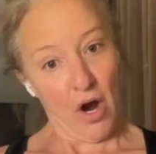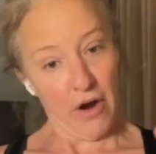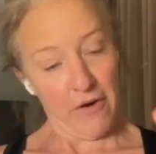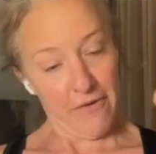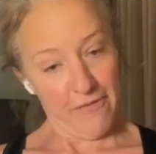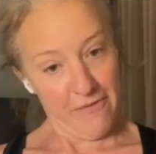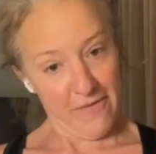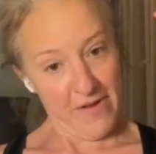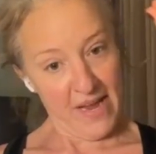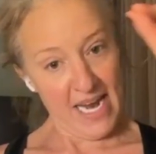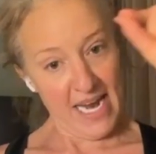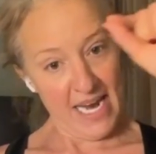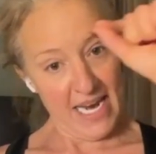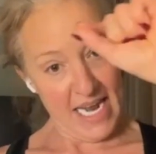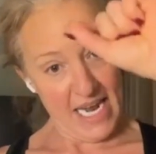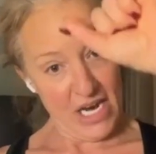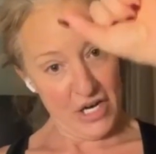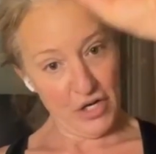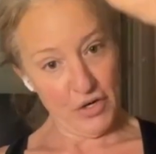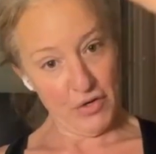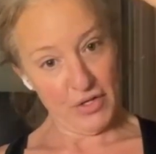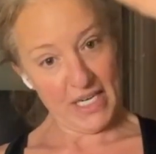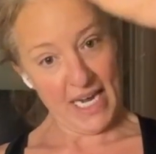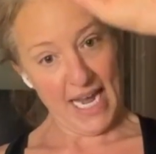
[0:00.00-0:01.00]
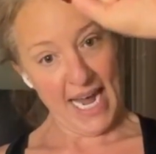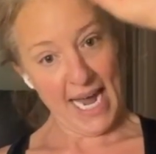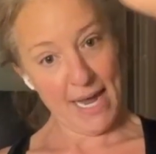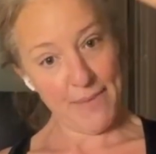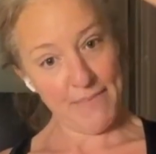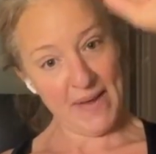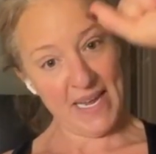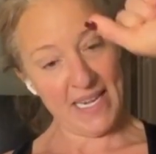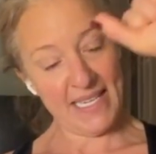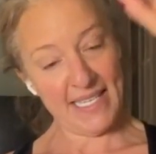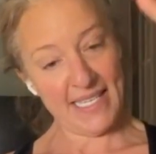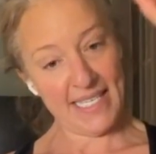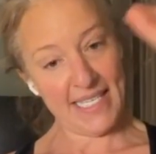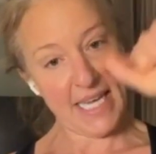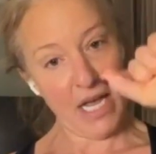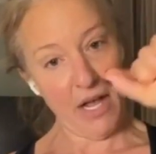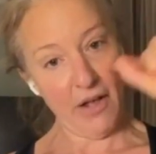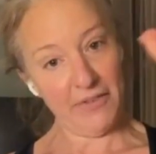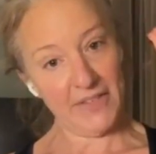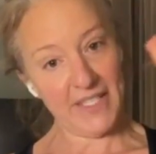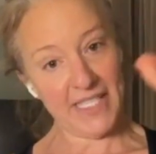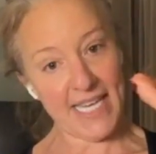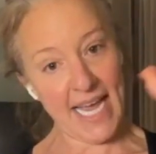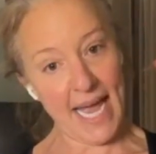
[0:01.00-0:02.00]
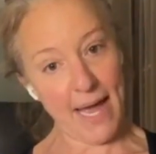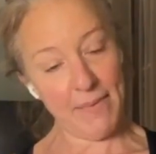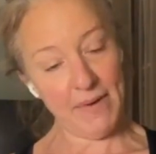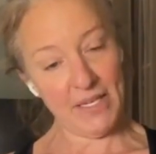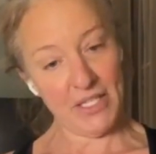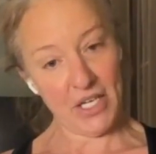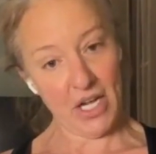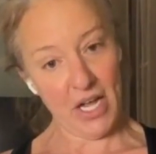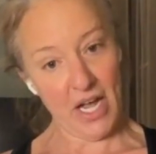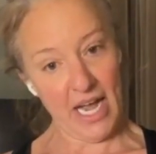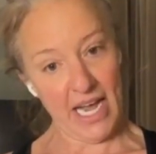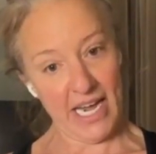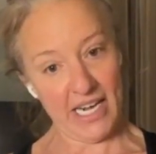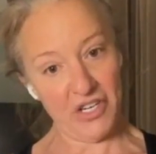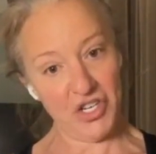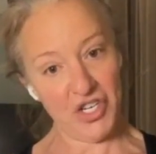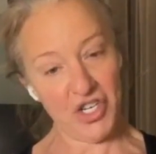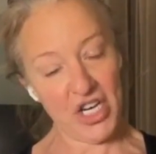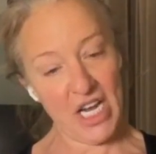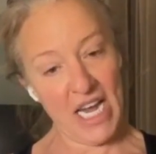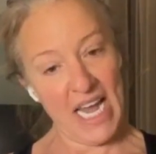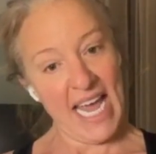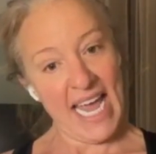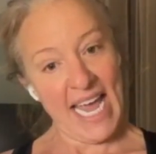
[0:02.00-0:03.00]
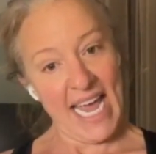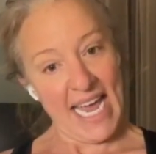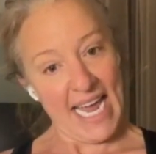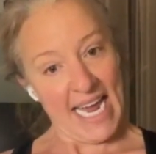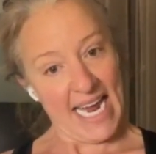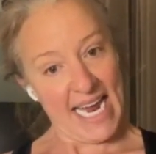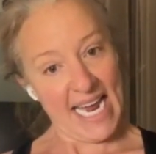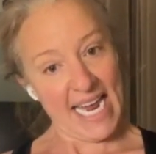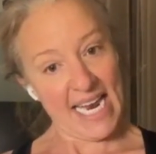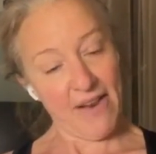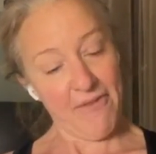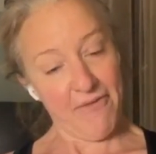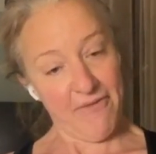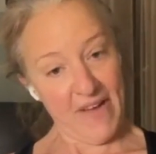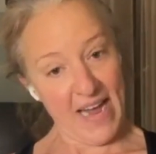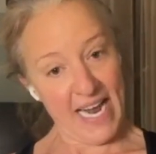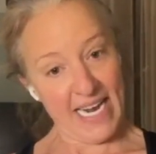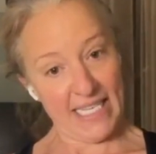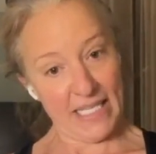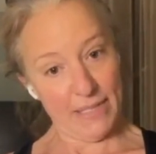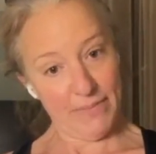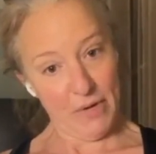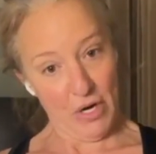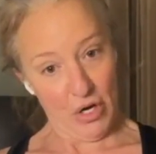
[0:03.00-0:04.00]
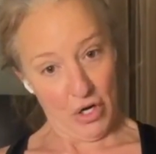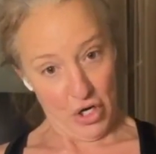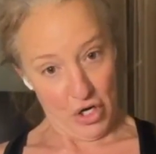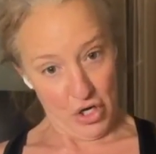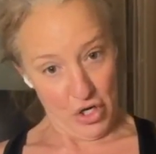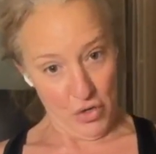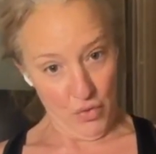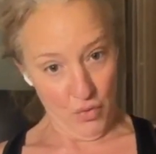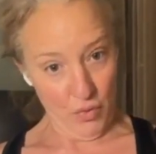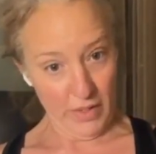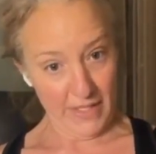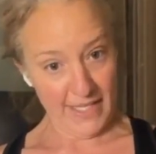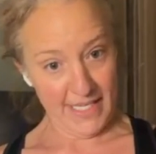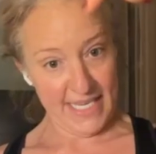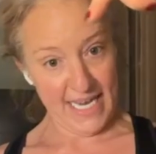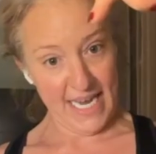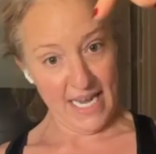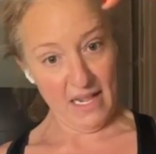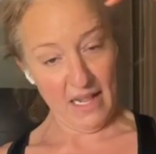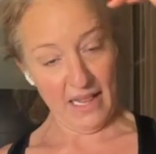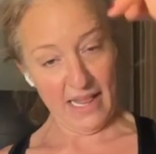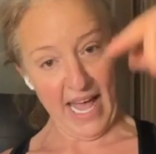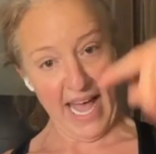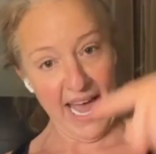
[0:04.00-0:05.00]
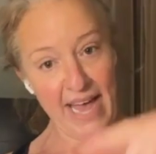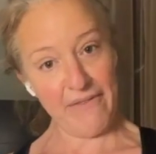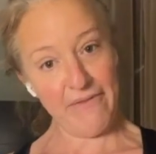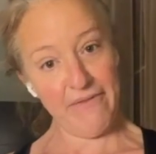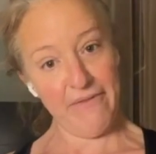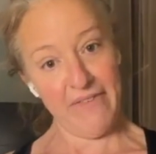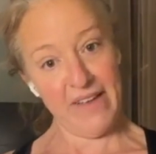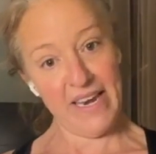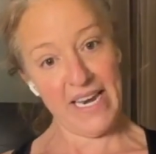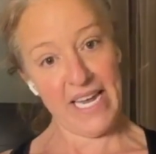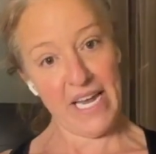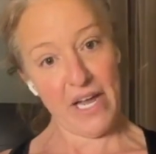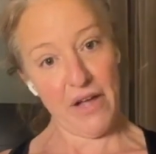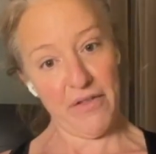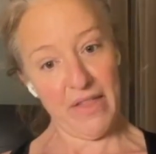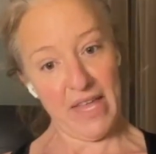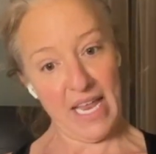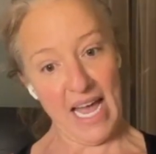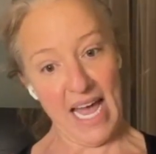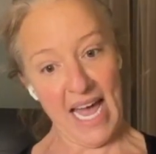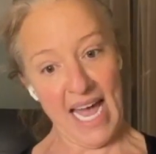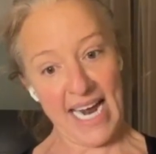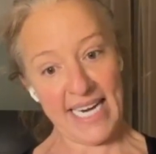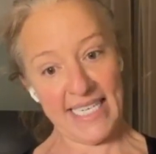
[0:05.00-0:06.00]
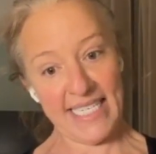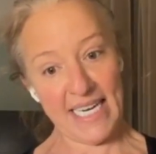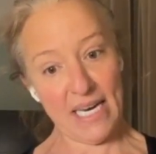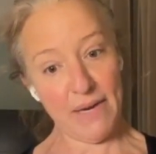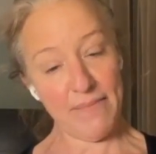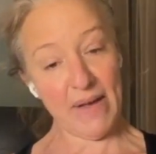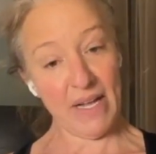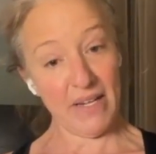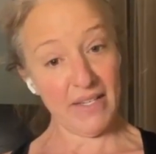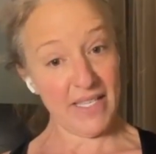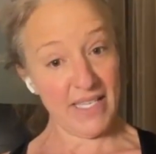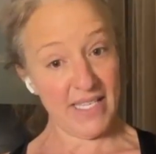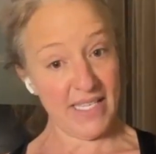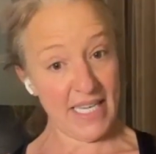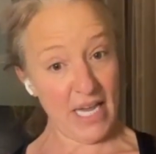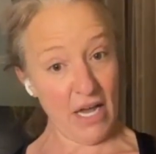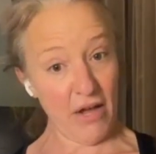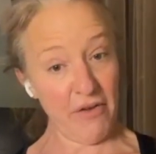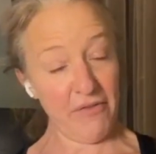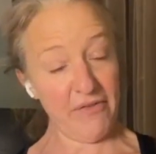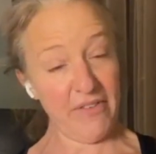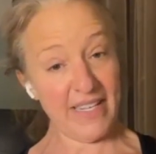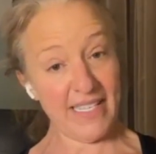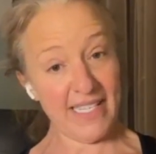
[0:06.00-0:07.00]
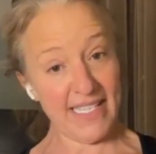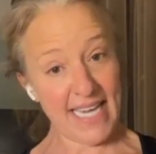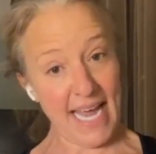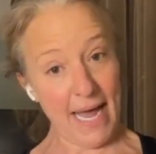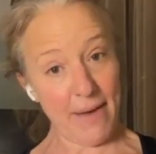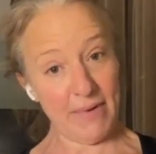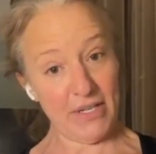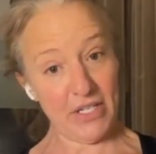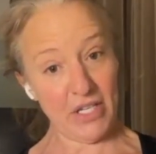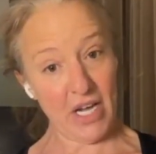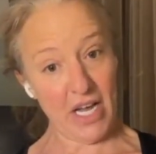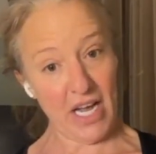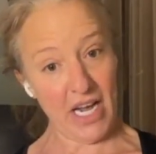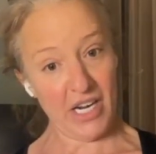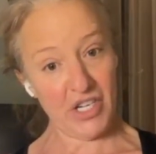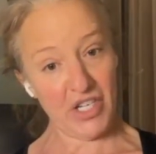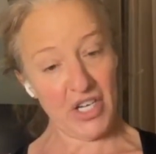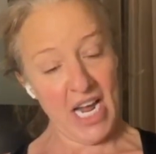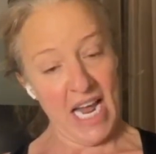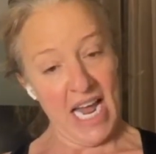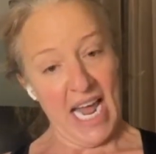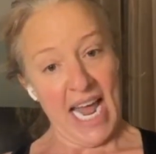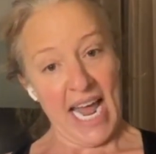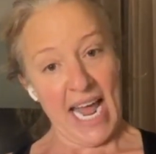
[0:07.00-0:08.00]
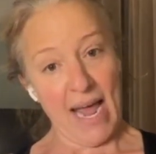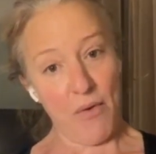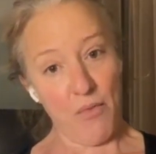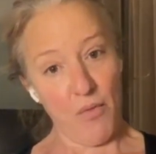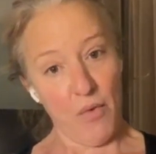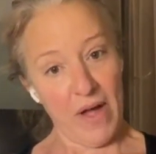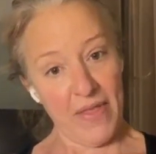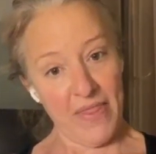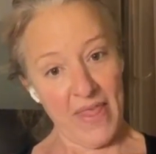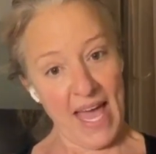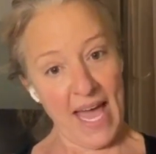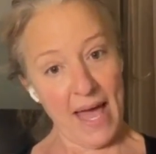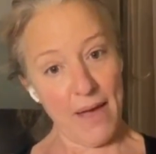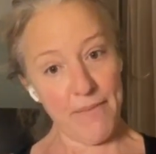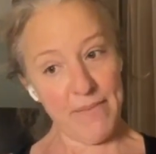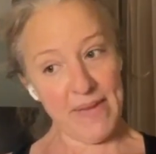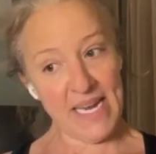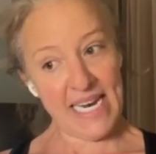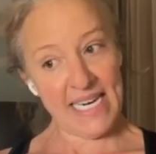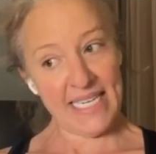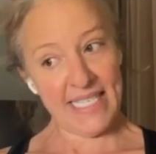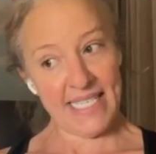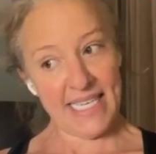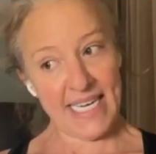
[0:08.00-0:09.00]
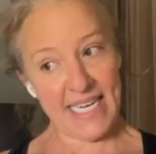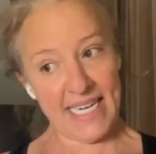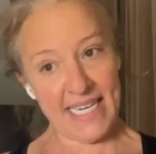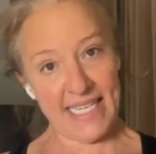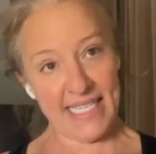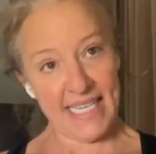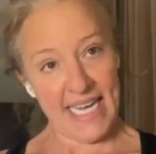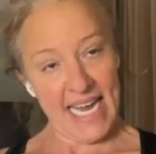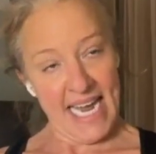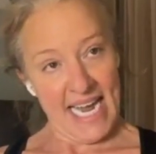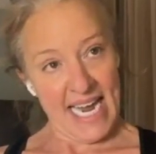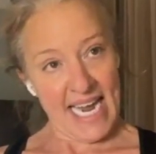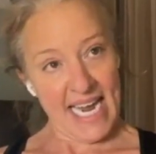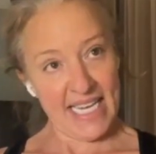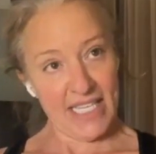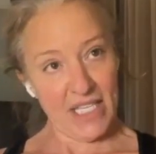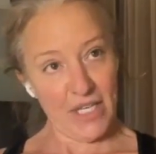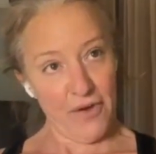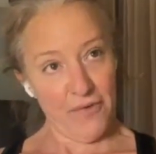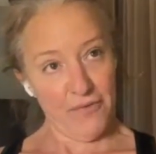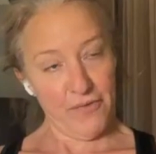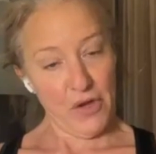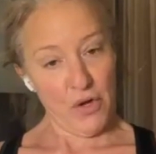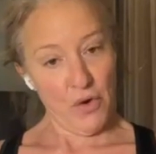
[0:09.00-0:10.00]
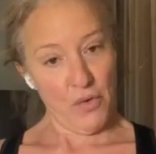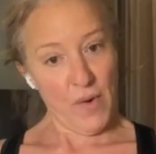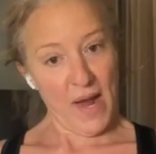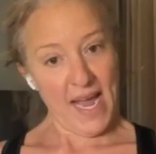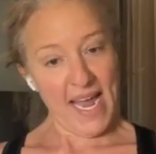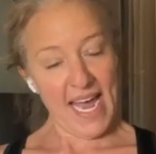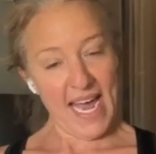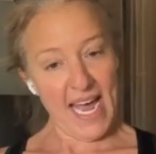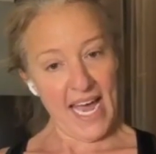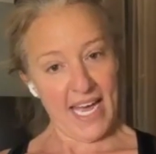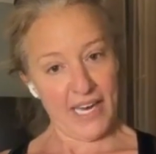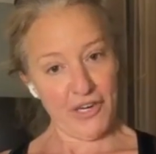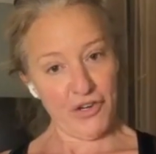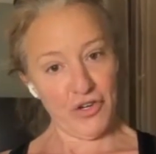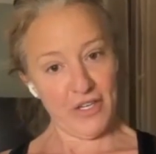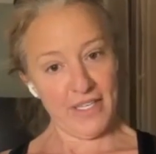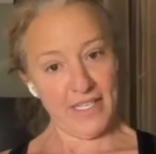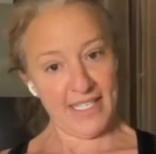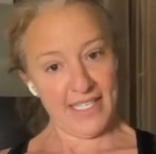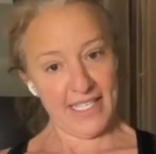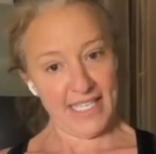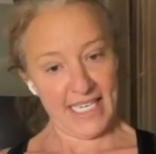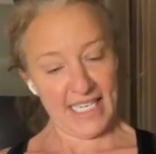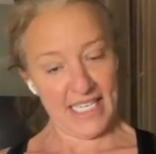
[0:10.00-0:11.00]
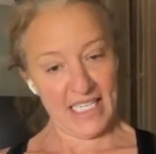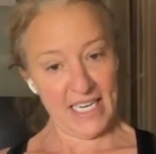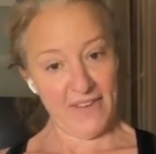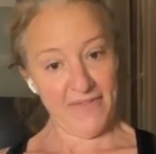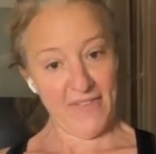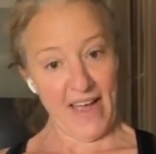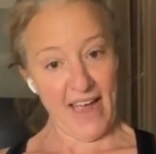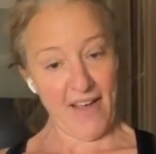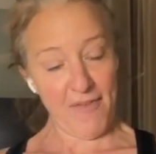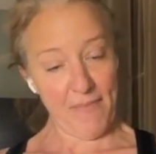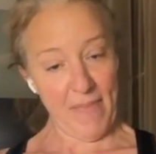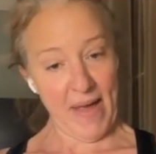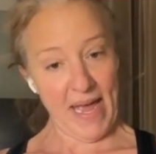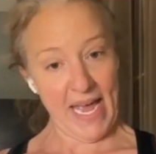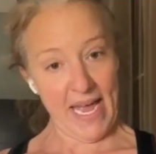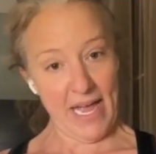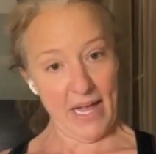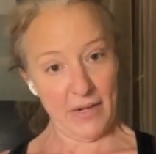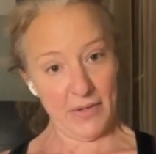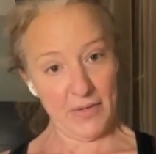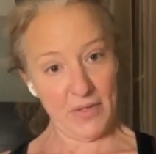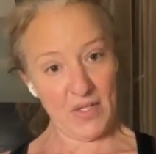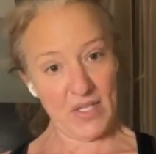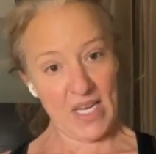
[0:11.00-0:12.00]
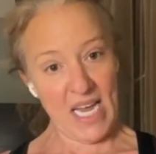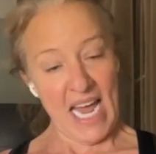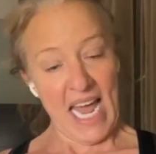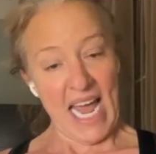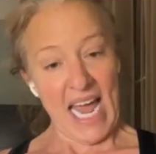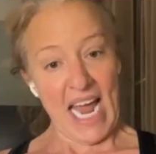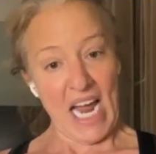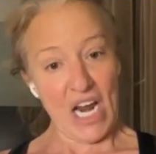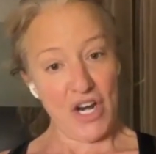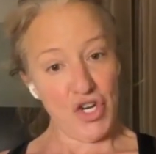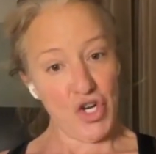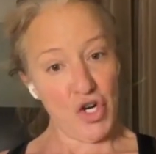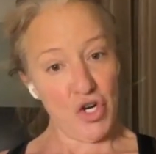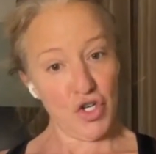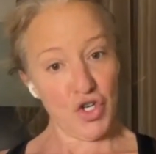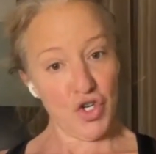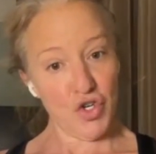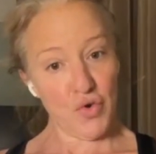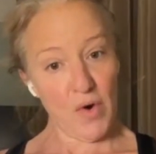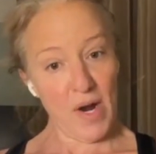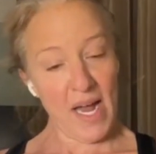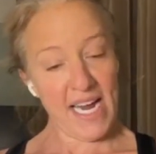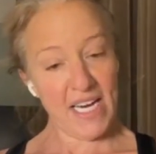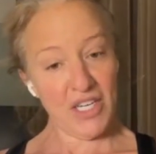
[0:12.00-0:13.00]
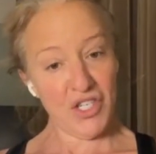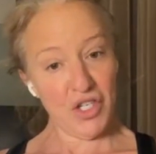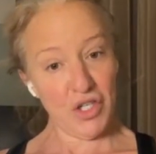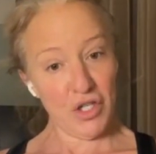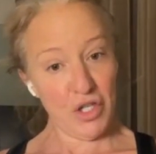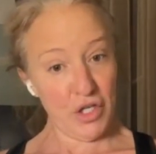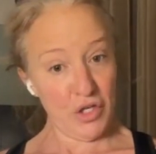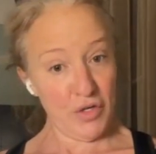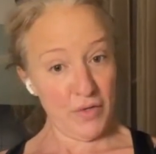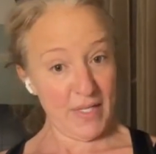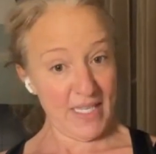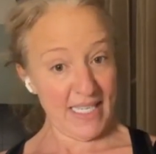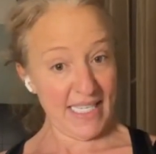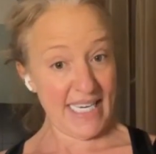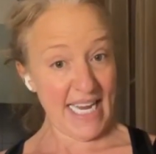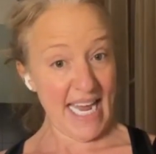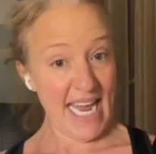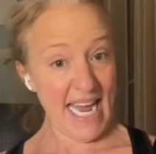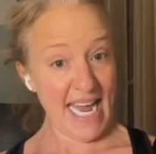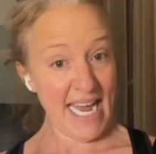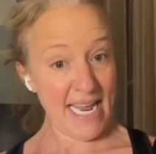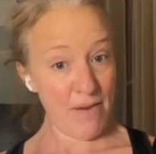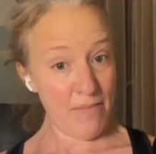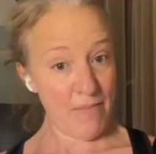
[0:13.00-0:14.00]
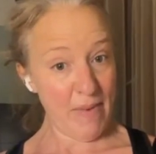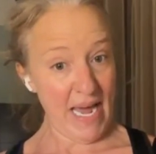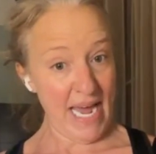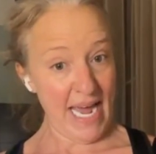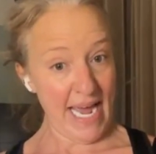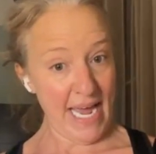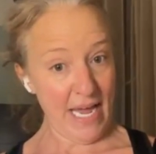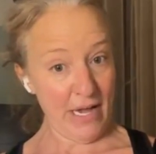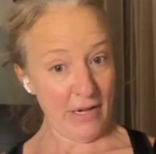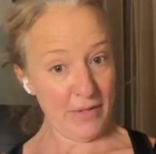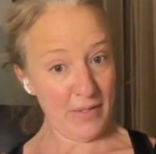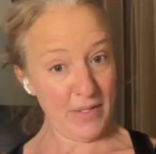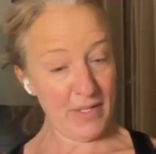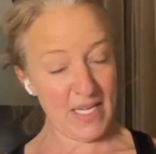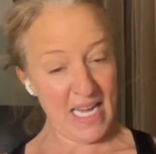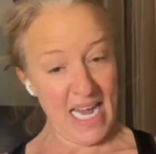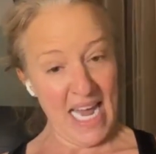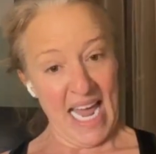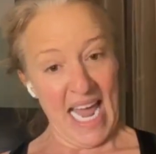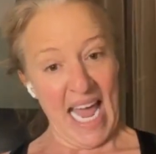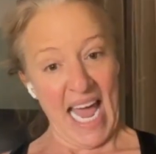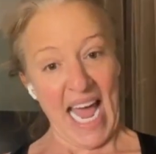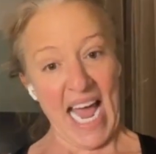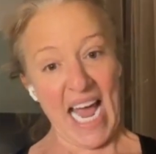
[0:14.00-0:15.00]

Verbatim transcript: our feed and you type in self sabotage in Facebook, you will see a live video that I did about self sabotage. And what that means is, is if you weigh 165 pounds and you're trying to lose 10 pounds